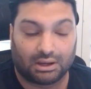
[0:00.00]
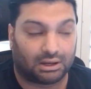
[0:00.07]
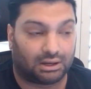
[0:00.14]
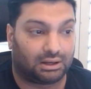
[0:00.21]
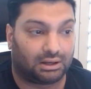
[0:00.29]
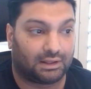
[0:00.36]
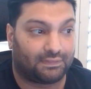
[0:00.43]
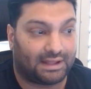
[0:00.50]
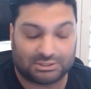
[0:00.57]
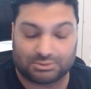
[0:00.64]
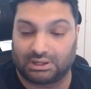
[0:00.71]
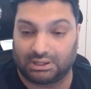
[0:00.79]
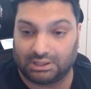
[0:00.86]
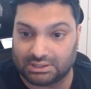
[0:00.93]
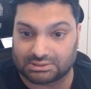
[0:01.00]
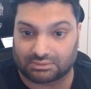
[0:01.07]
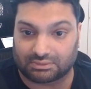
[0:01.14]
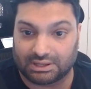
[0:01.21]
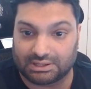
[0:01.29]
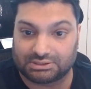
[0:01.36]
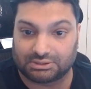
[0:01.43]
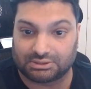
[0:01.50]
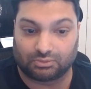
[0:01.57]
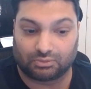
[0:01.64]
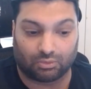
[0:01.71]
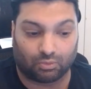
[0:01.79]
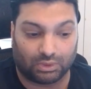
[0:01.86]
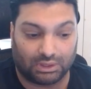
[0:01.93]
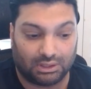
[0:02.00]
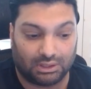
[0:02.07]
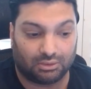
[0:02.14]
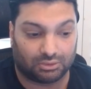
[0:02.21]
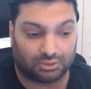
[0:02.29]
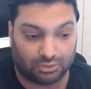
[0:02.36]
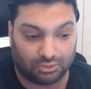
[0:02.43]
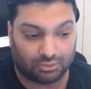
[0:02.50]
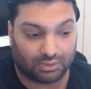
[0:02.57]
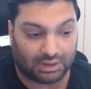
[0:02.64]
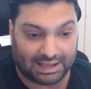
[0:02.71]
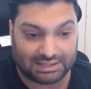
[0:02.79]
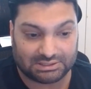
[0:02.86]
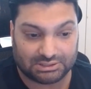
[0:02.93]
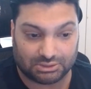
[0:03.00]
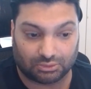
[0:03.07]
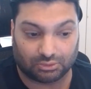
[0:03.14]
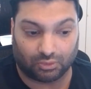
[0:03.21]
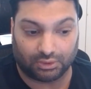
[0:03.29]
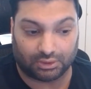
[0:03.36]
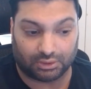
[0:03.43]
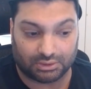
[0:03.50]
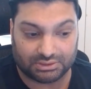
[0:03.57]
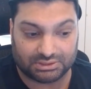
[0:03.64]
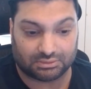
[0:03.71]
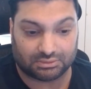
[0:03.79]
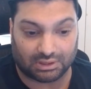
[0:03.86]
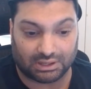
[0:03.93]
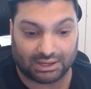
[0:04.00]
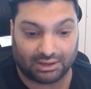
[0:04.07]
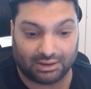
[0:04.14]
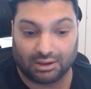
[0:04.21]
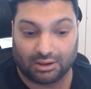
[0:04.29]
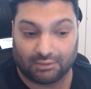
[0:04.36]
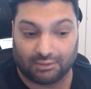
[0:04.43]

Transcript: And that's what it is, right? So what we do as your lawyers, right,